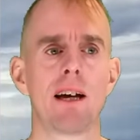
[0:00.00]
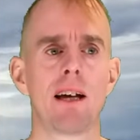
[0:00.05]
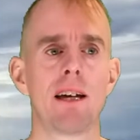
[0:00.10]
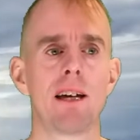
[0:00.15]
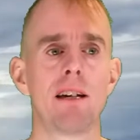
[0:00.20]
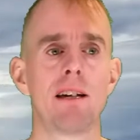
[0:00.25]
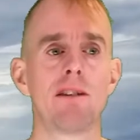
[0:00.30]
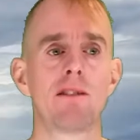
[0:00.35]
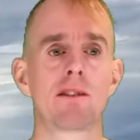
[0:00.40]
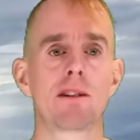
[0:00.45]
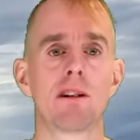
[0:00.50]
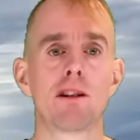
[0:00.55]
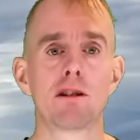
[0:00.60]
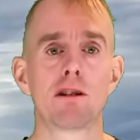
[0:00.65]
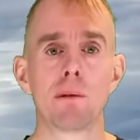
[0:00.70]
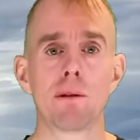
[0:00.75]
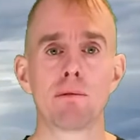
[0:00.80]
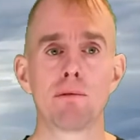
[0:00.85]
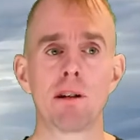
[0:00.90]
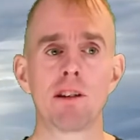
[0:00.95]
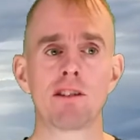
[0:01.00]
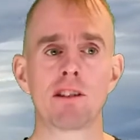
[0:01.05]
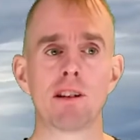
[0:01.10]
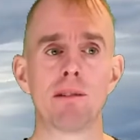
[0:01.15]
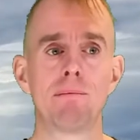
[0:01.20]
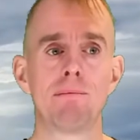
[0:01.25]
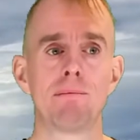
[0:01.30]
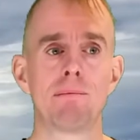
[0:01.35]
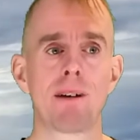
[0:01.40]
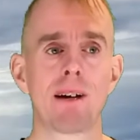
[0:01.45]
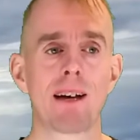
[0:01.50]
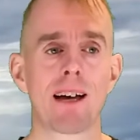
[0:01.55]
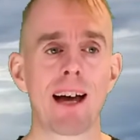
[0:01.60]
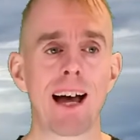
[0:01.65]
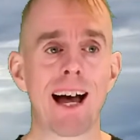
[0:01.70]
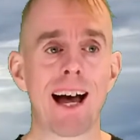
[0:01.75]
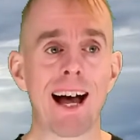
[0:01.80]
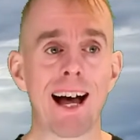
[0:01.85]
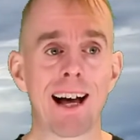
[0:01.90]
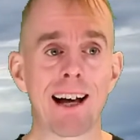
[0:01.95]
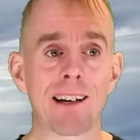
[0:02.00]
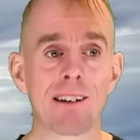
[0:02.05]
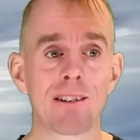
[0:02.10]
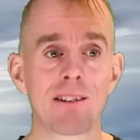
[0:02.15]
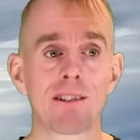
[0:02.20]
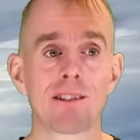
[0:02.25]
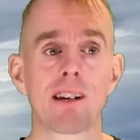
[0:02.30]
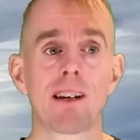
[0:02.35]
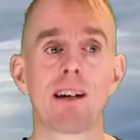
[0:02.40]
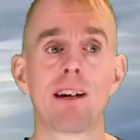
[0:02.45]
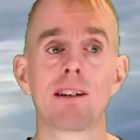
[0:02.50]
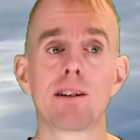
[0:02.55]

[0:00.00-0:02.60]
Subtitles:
is going to be written as